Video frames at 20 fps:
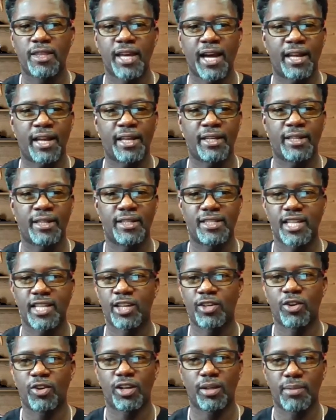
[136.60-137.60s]
than the
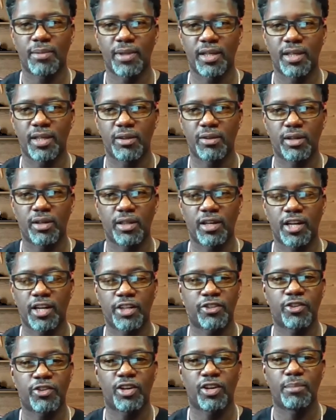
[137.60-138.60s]
$10 bill or the
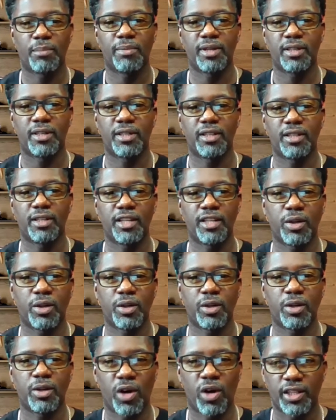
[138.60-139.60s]
$100 bill
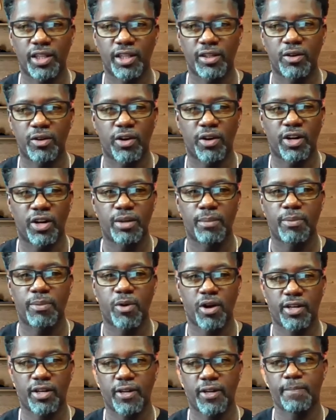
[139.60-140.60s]
in your wallet or in your
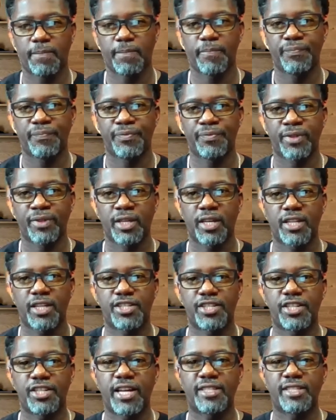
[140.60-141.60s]
pocket.
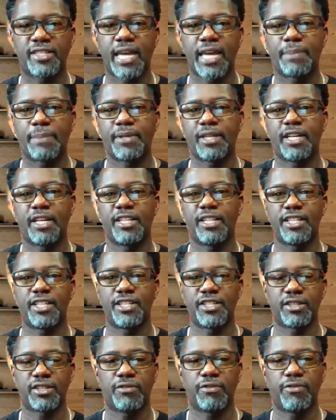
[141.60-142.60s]
It's just kept in a
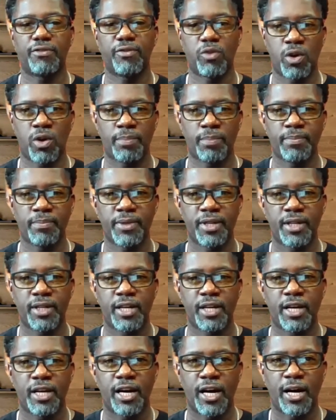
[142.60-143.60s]
digital form,
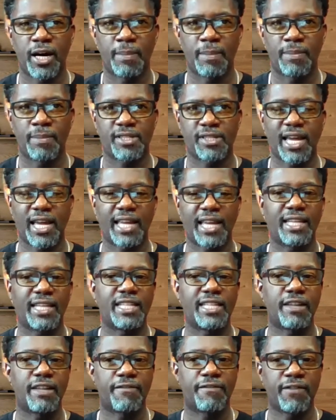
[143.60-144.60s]

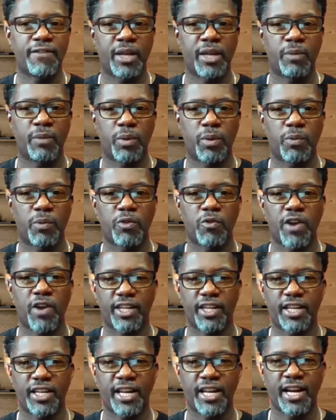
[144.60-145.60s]
slightly different than what we
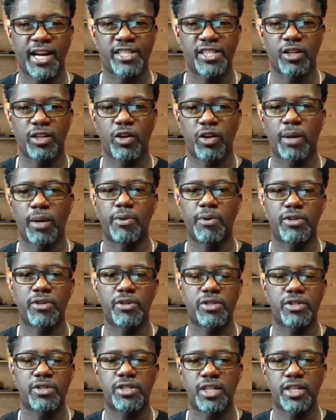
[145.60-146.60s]
recognize. A lot of
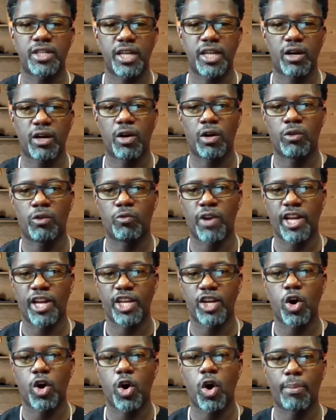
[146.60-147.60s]
persons today are
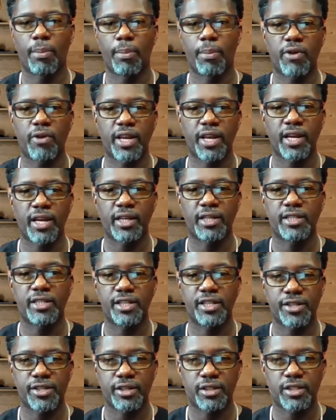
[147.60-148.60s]
already operating in a
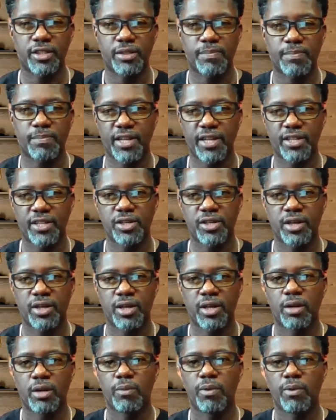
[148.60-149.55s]
digital space